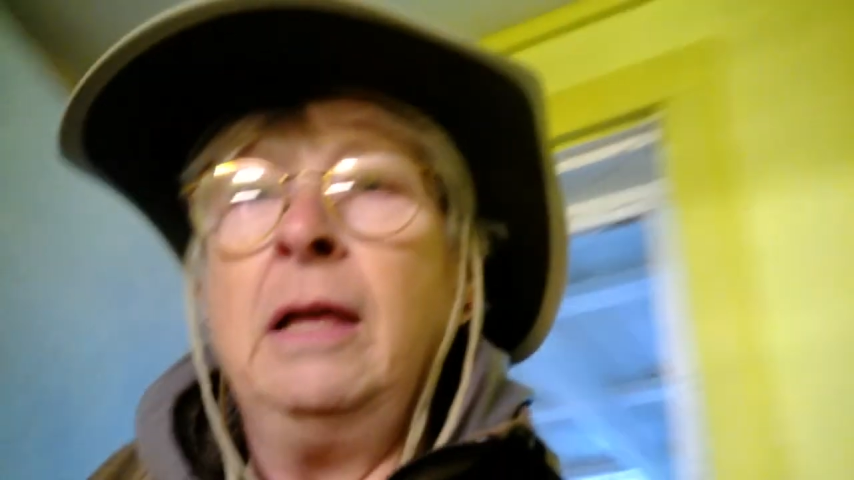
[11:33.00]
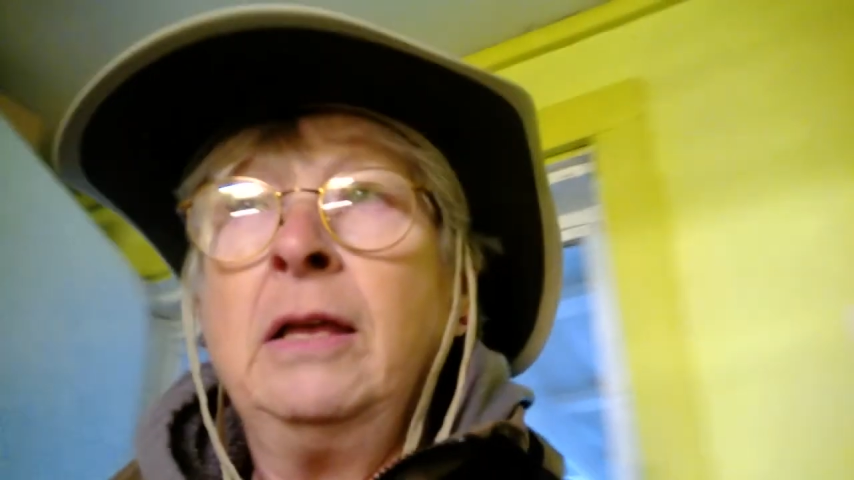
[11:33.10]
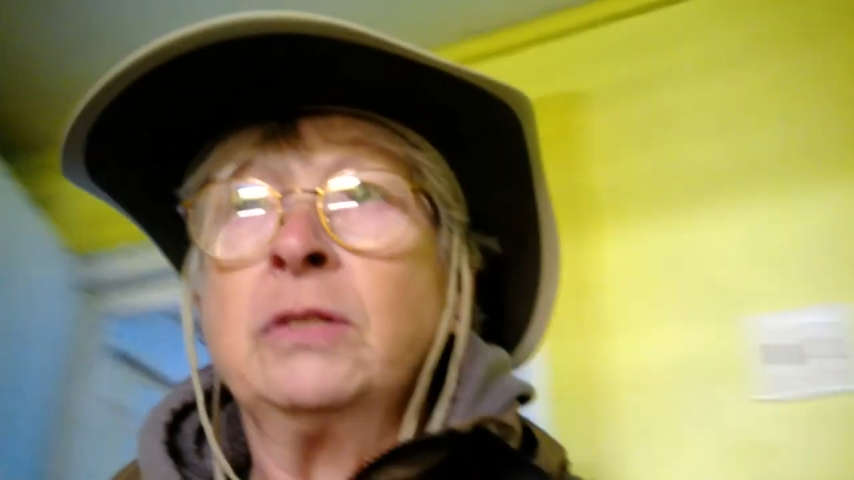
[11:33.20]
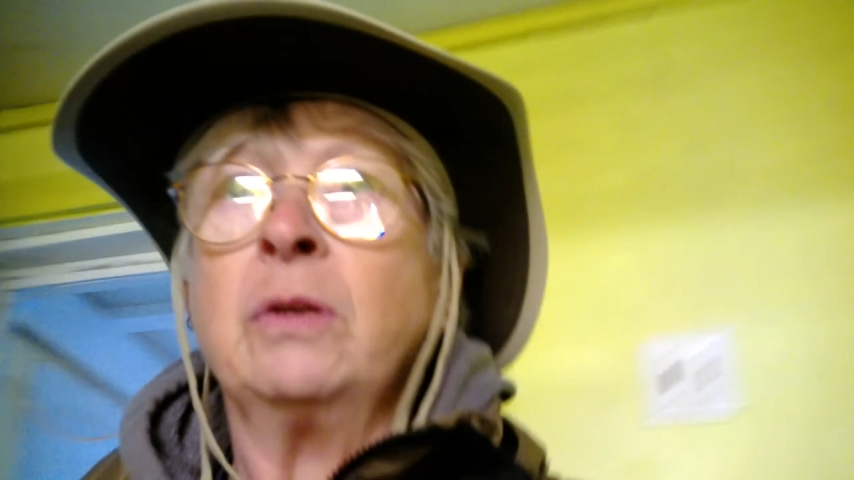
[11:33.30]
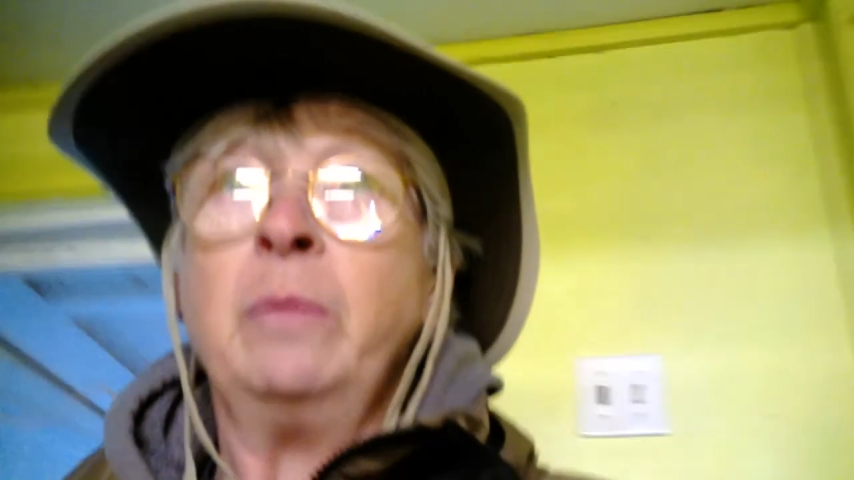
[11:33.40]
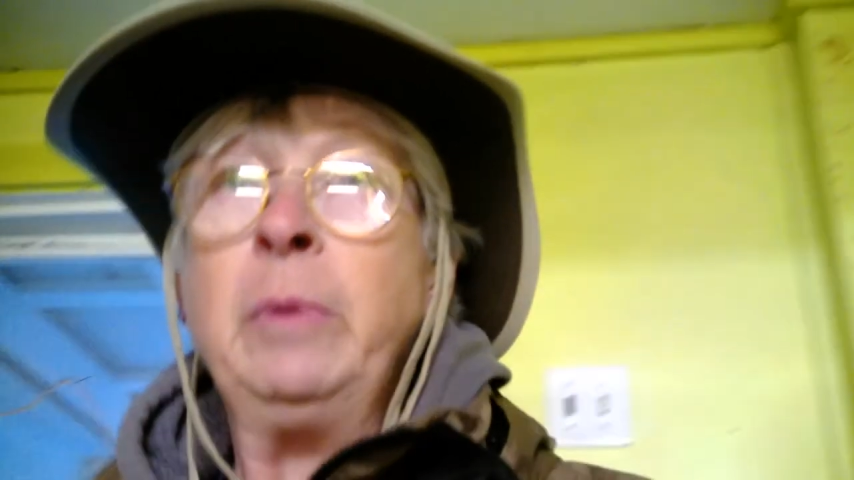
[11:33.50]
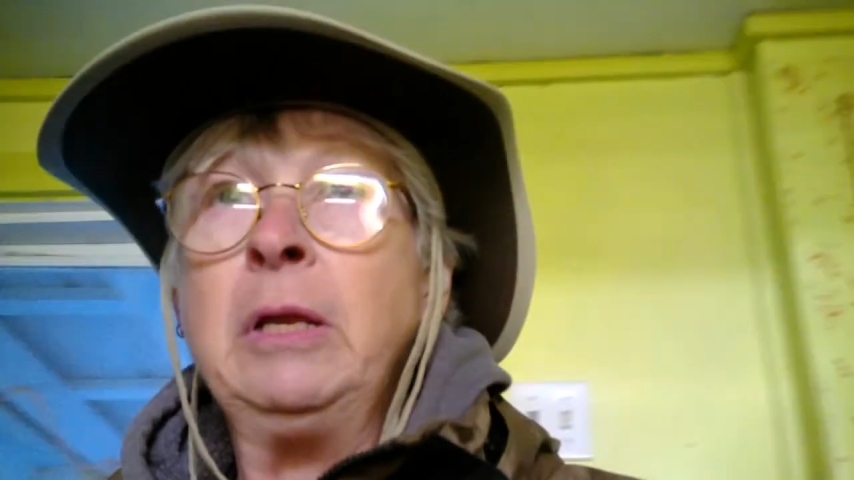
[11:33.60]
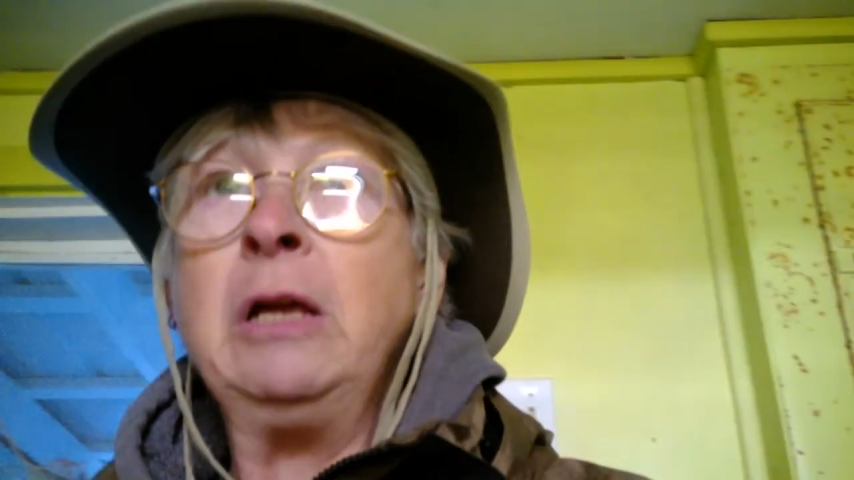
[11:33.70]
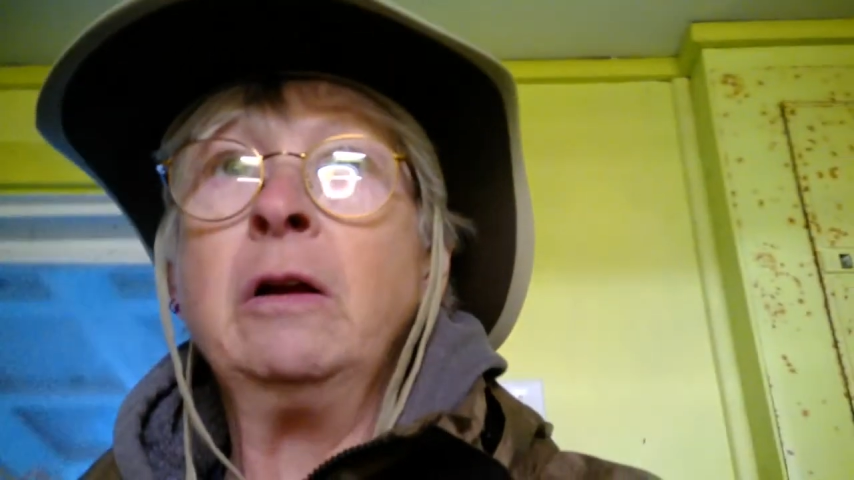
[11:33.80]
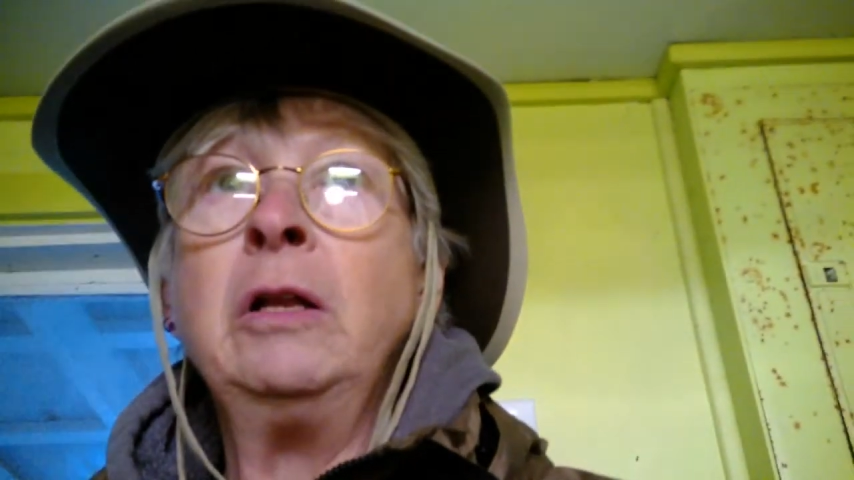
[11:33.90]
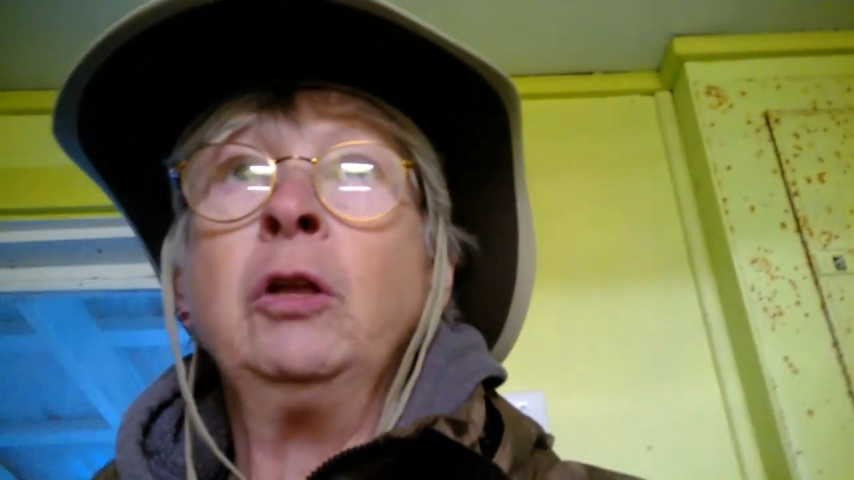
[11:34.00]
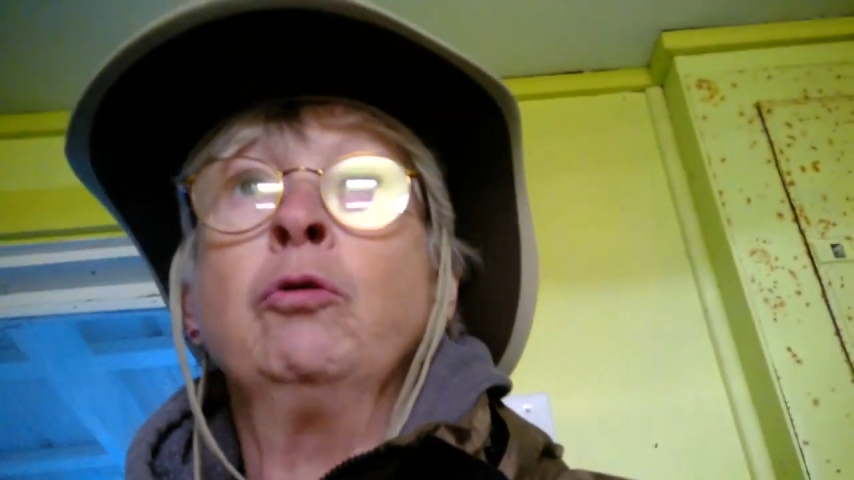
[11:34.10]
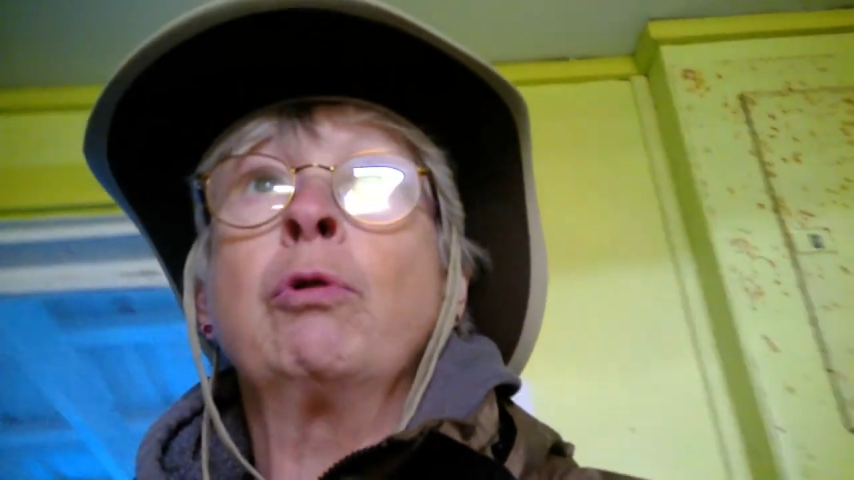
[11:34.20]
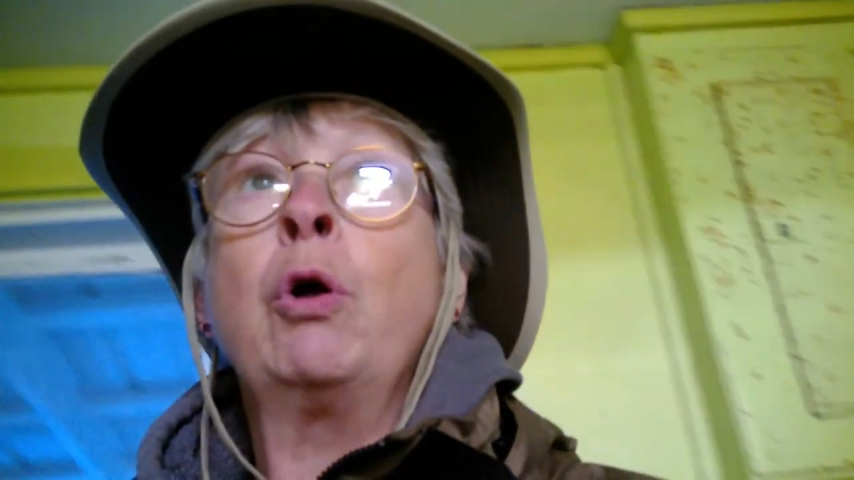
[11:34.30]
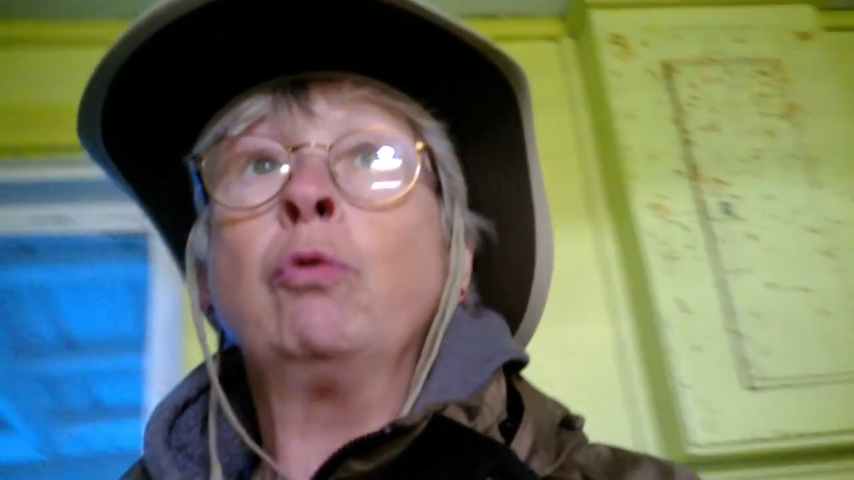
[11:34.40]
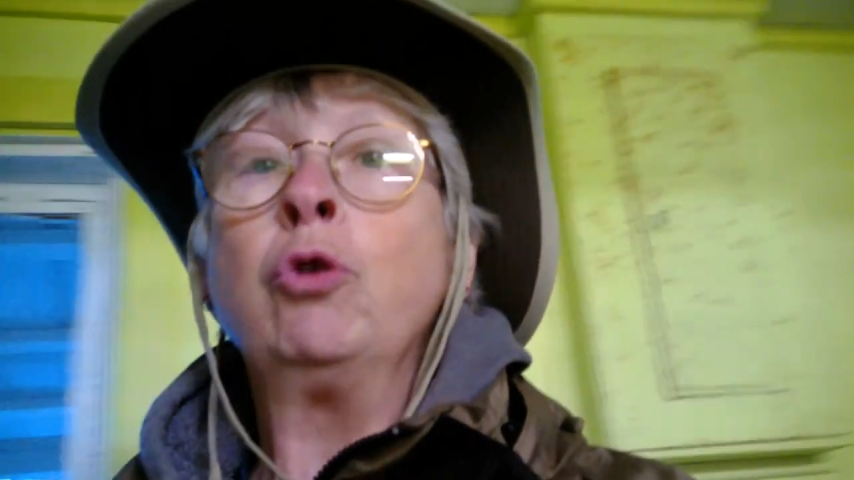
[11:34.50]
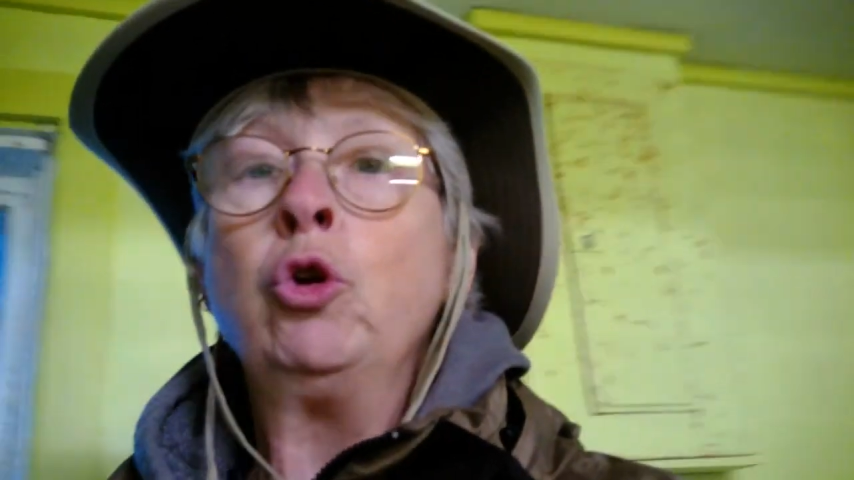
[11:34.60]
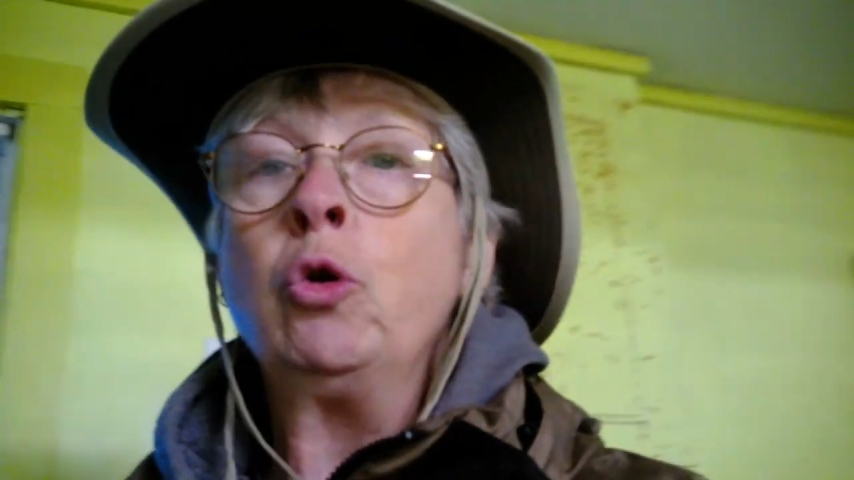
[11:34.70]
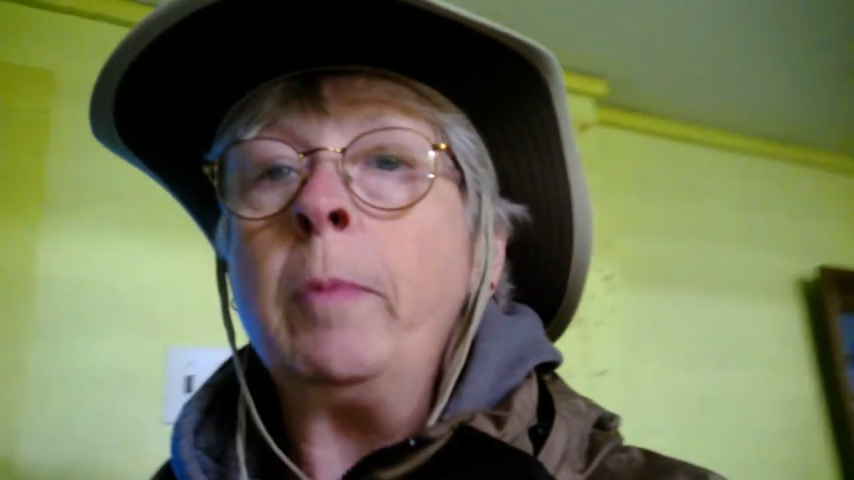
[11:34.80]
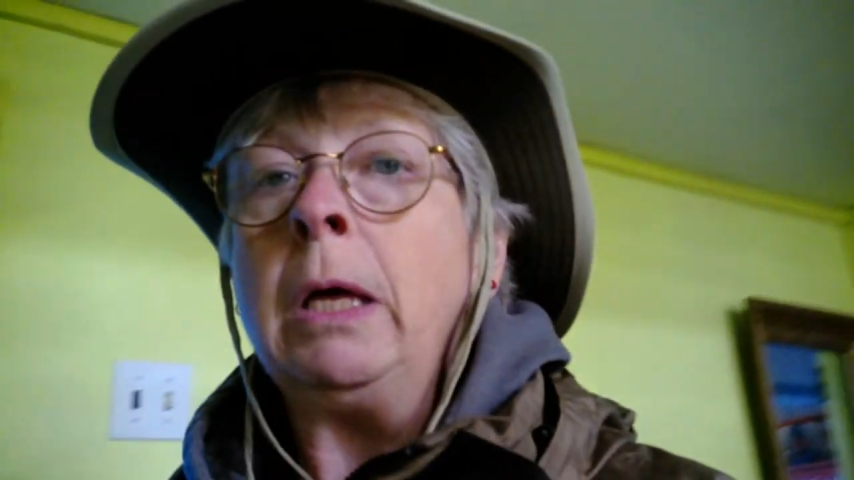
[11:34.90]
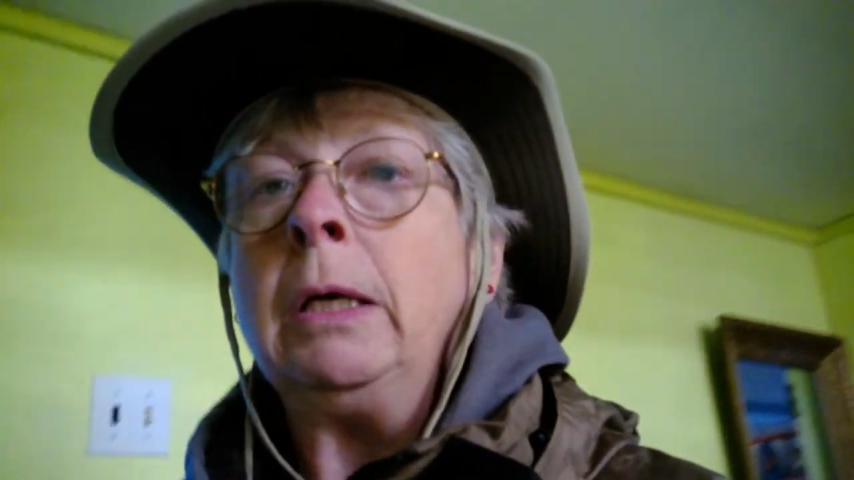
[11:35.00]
So I'm in here in the grow room.